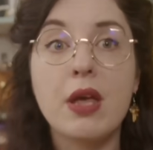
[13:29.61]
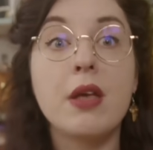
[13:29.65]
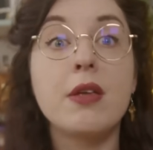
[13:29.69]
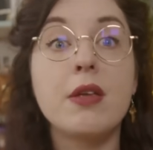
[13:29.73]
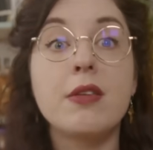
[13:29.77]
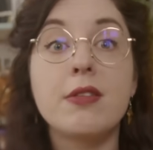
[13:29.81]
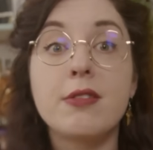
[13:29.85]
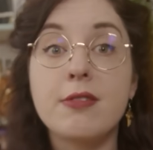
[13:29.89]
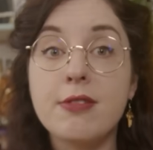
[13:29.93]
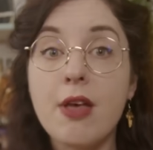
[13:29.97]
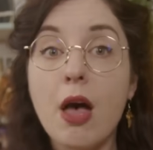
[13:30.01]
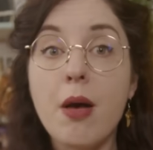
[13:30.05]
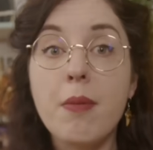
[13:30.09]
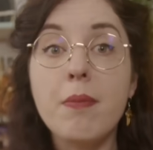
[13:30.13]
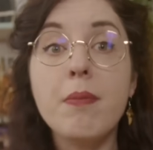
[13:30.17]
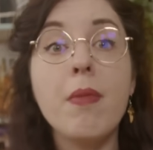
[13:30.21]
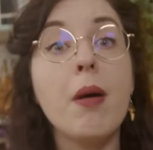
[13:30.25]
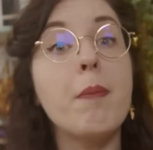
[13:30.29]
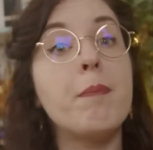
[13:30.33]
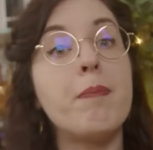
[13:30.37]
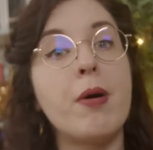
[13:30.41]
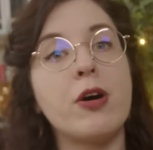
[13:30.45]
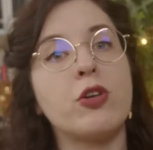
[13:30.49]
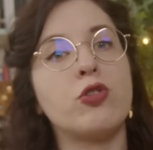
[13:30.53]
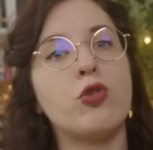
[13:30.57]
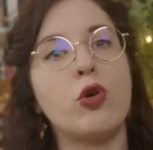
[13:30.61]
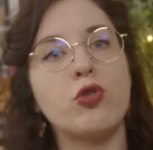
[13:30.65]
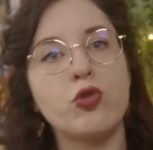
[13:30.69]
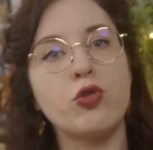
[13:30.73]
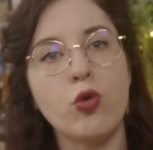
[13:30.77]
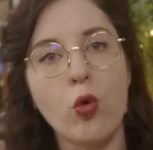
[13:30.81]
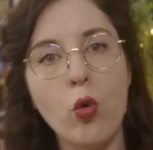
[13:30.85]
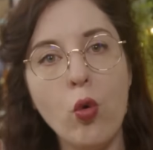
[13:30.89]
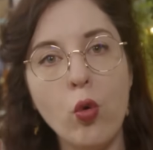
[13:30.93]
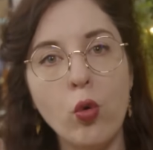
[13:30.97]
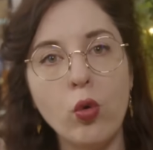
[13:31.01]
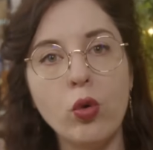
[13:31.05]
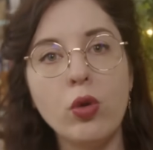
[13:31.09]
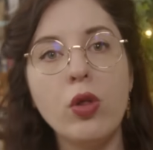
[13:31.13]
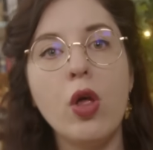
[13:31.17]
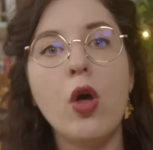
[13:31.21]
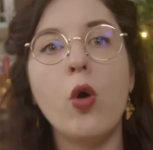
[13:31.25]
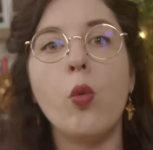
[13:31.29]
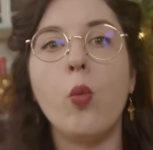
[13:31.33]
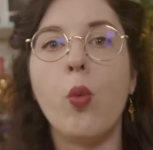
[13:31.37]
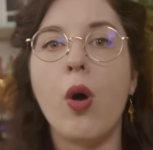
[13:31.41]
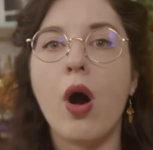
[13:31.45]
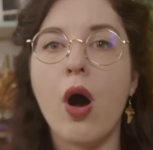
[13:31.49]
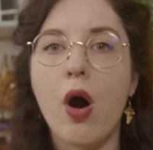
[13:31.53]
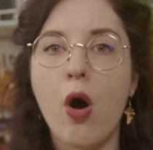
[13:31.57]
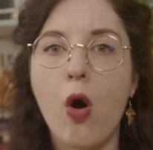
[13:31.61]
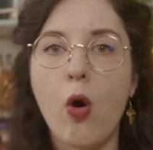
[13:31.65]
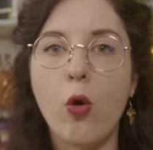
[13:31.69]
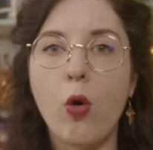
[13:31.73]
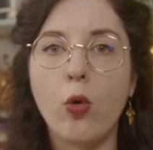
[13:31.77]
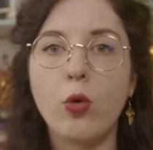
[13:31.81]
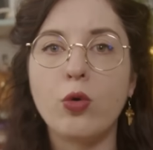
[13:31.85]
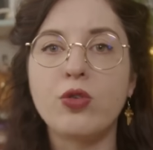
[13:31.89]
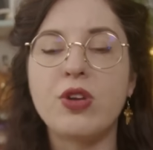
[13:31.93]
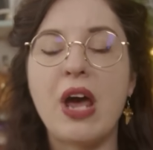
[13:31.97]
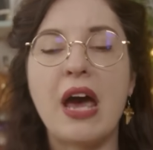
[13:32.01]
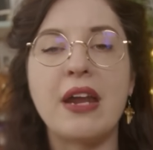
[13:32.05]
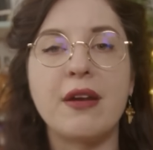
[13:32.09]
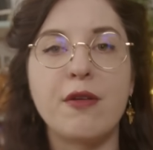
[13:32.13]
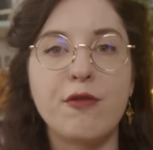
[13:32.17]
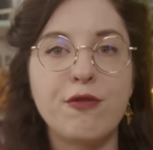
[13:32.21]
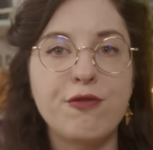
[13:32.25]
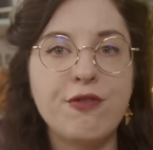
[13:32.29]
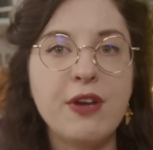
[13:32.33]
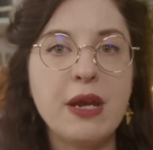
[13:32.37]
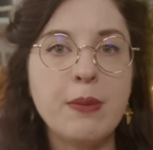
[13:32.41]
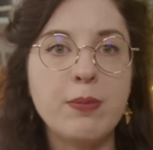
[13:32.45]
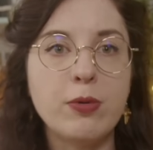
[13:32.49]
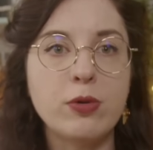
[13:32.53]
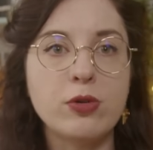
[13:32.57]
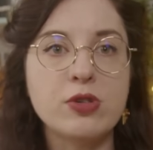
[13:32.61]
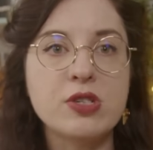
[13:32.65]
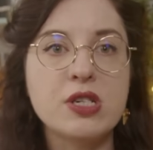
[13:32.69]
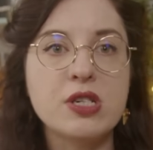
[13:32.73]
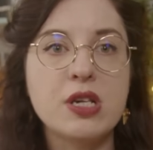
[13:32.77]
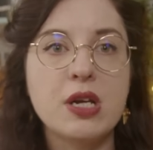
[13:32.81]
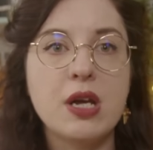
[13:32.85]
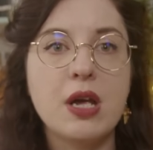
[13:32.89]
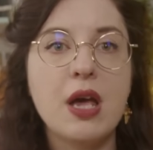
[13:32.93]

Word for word: Some, but not all, were old and enfeebled,